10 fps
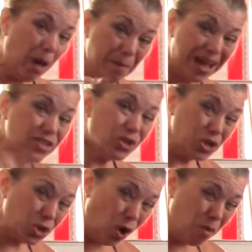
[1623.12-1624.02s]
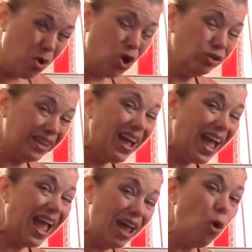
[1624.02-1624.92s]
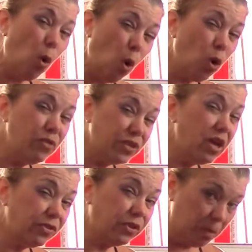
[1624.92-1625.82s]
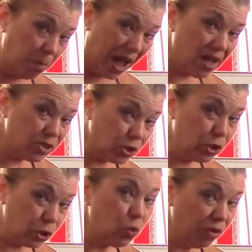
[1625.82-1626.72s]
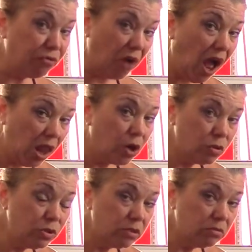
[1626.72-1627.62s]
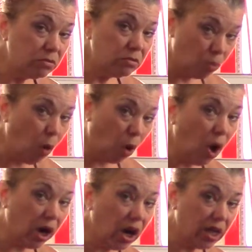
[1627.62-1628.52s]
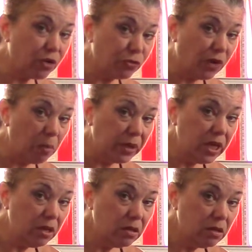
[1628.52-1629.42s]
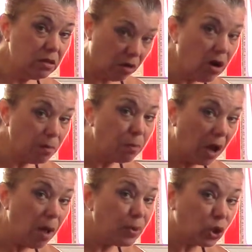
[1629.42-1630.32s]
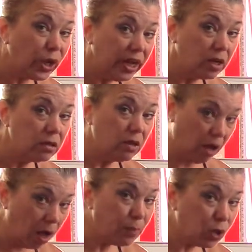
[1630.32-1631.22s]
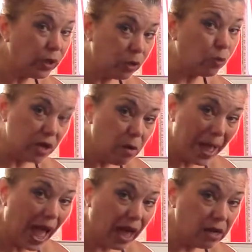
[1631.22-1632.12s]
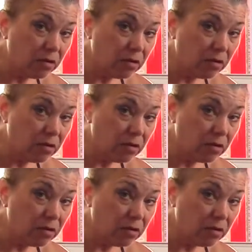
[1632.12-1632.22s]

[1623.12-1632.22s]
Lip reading: Ambassador Solomont and all of the other ambassadors who have followed, who all got a letter from me, are up a creek real bad,